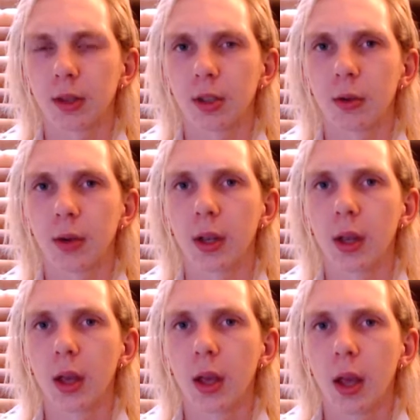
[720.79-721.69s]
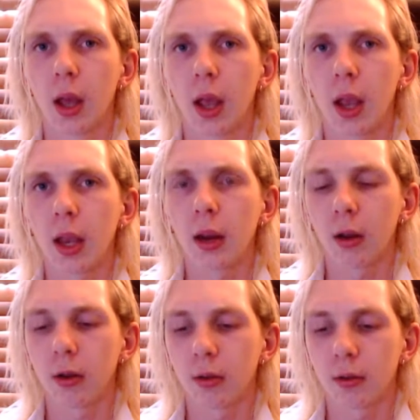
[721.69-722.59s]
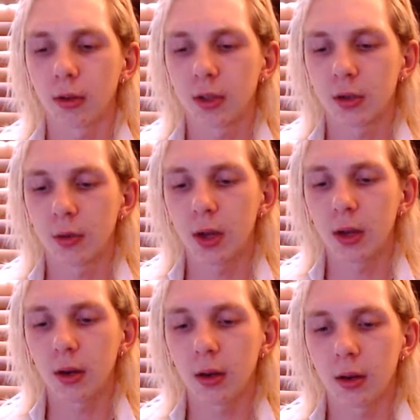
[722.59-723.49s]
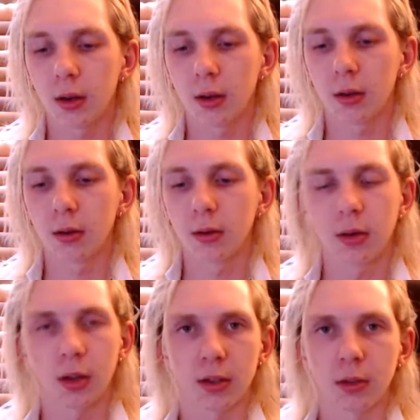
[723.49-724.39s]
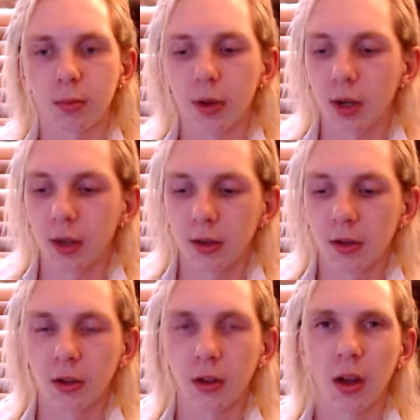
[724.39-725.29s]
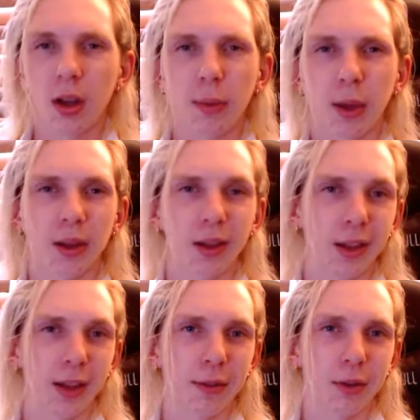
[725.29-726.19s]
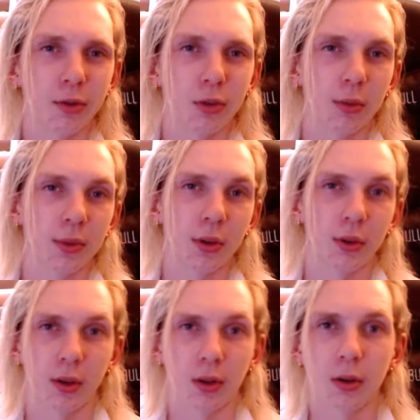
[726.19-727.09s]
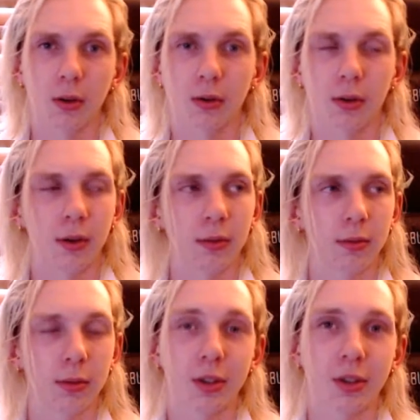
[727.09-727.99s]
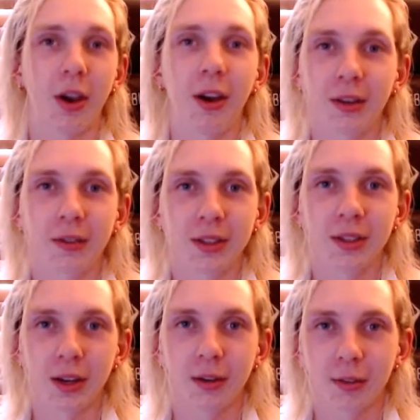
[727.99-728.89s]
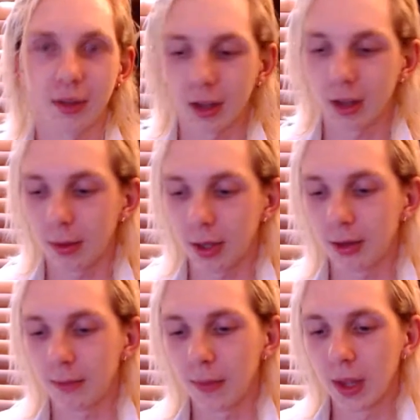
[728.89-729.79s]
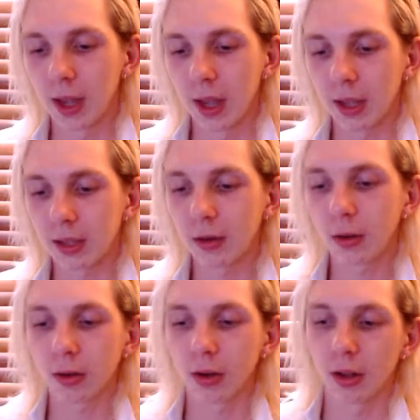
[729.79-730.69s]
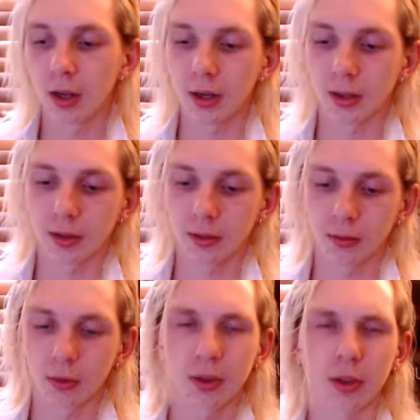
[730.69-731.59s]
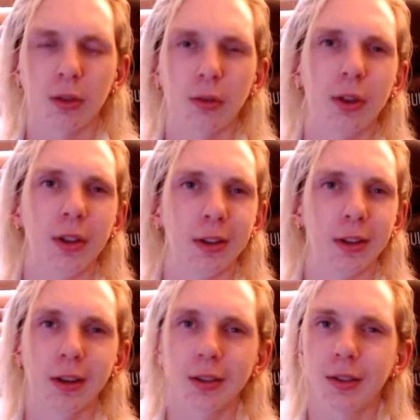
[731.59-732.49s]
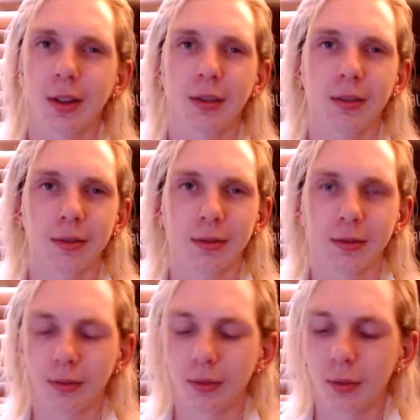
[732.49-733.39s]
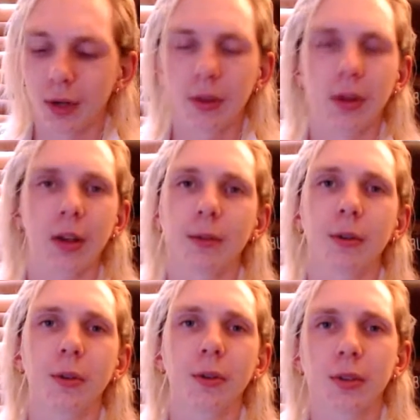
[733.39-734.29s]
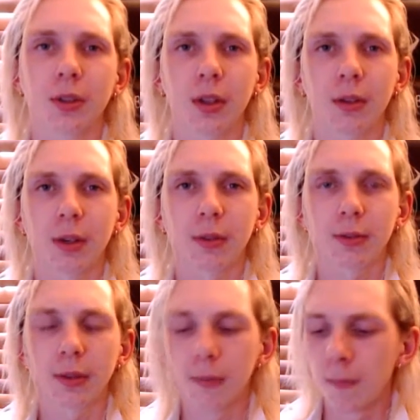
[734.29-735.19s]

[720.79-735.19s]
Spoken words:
there showing the screen doesn't break until about 11 drops onto concrete, which is kind of insane if you think about it. It's not glass. What is it? Gorilla Glass that whatever iPhones and stuff have.